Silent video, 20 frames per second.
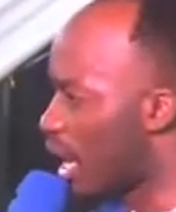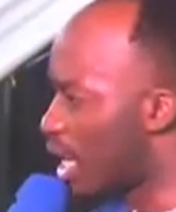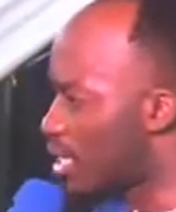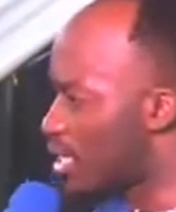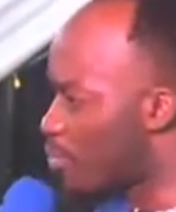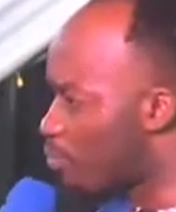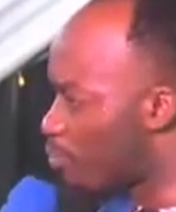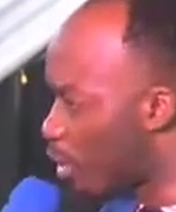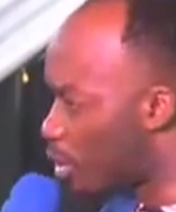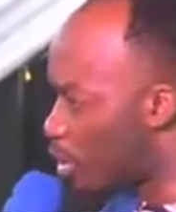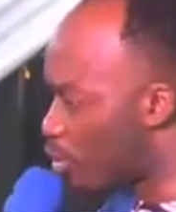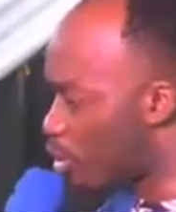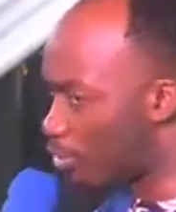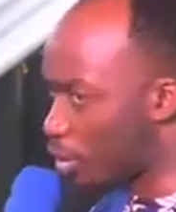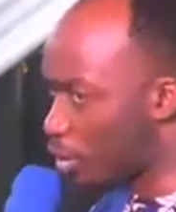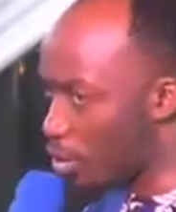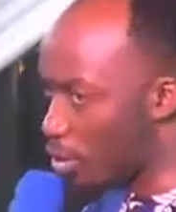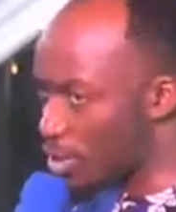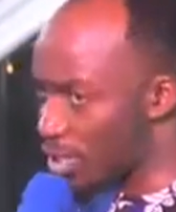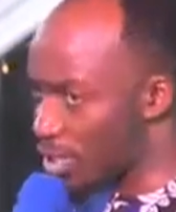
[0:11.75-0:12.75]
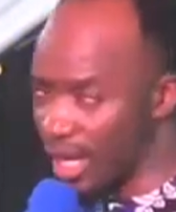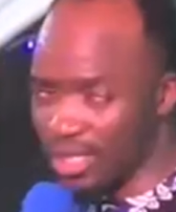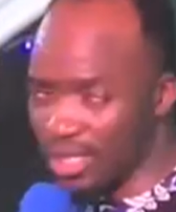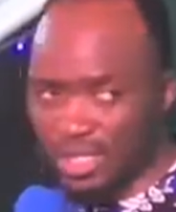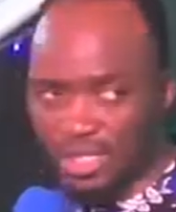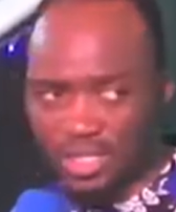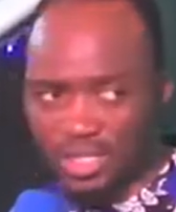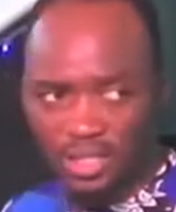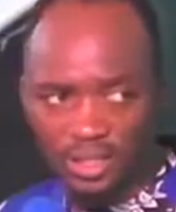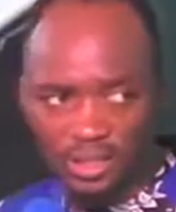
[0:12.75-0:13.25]
as a point of
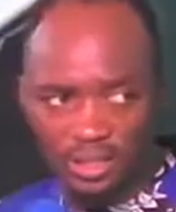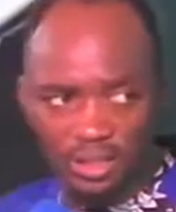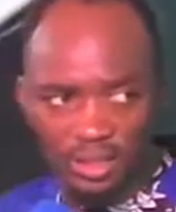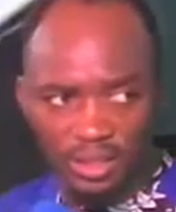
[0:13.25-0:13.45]
contact.